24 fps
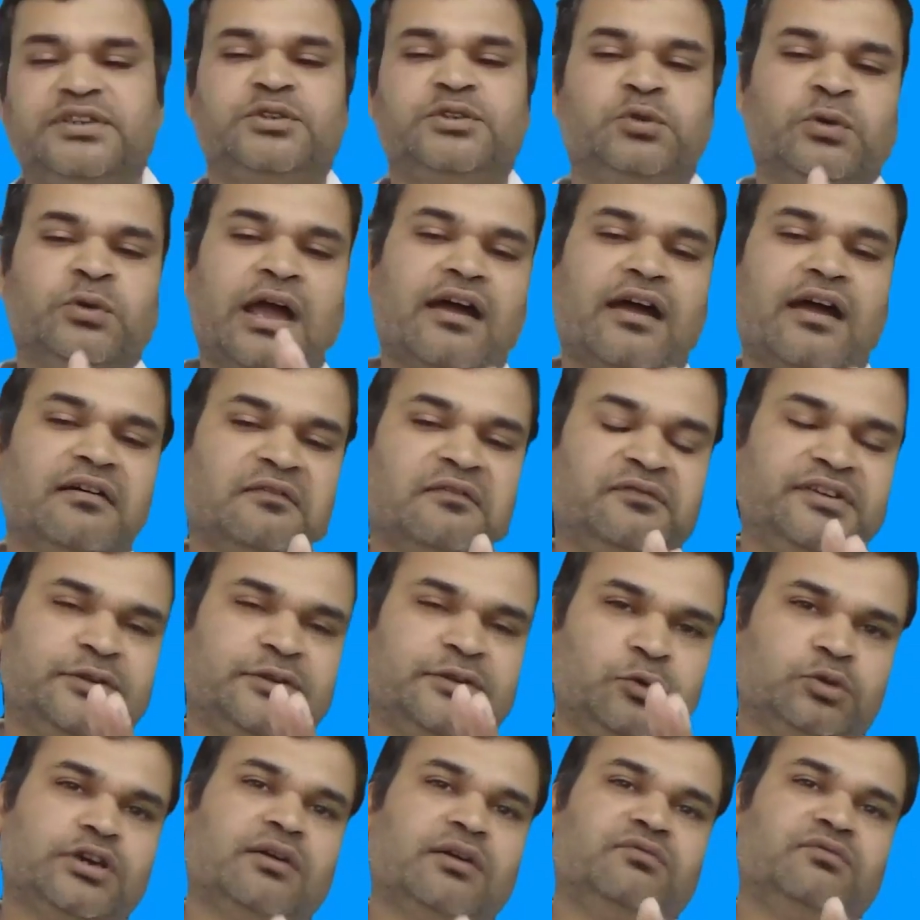do
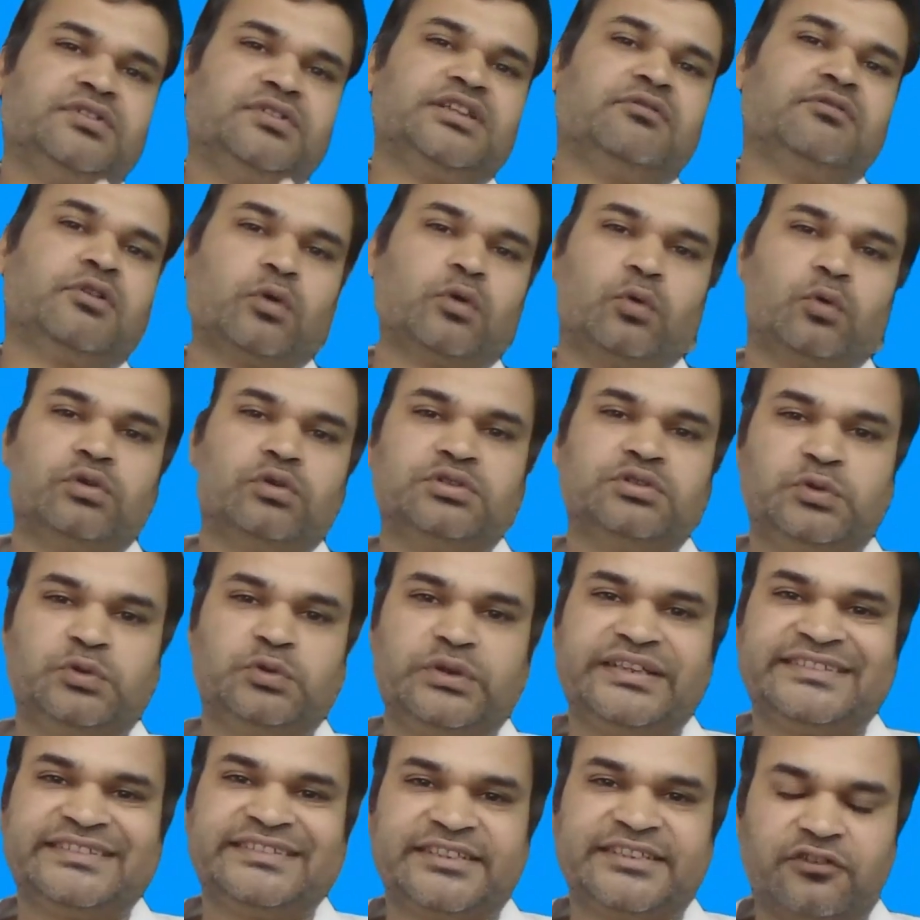come with our own
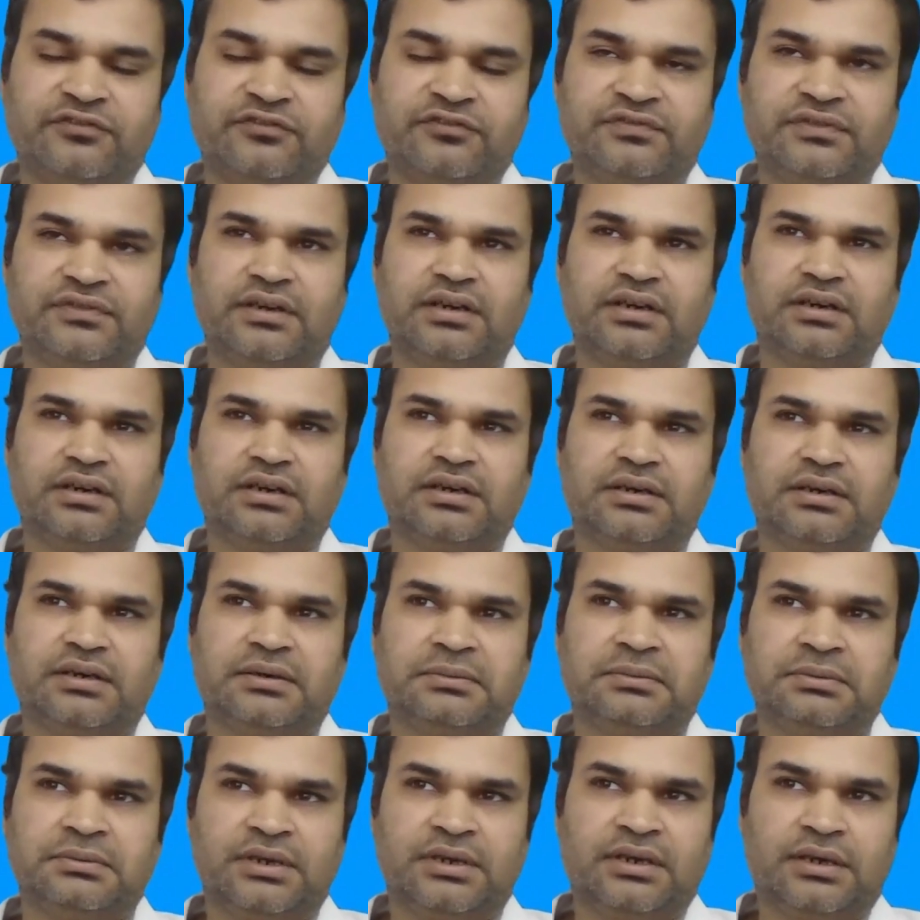unique set of
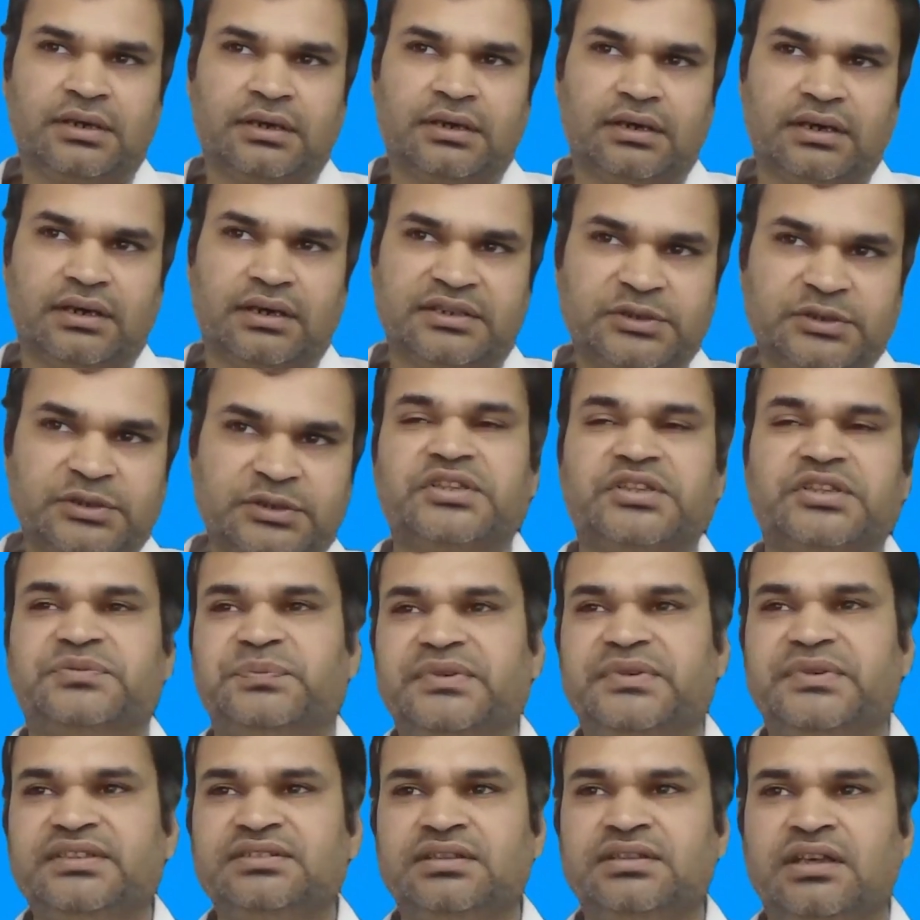
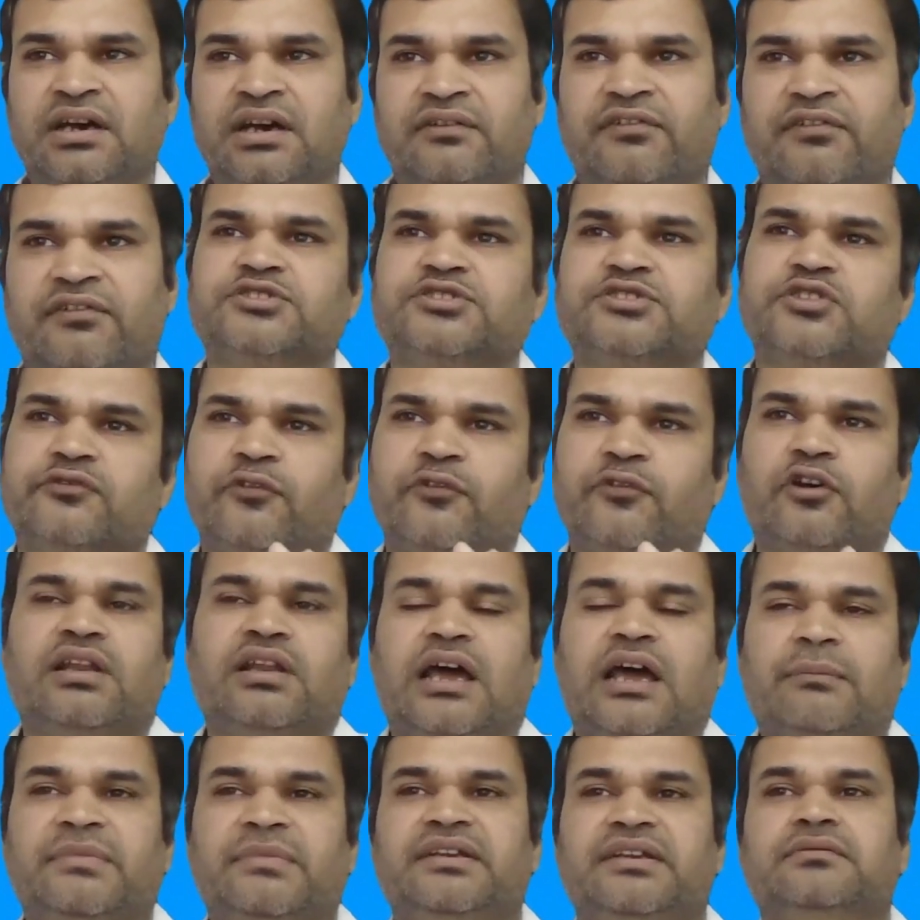USPs. First of all,
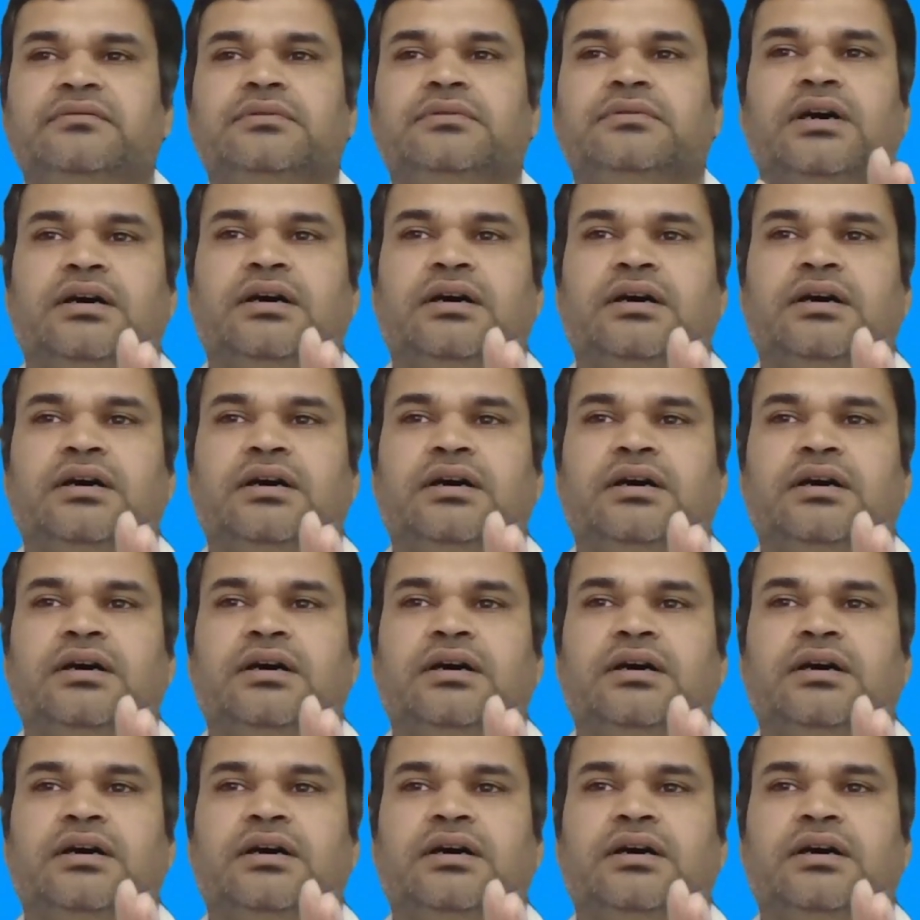I mean,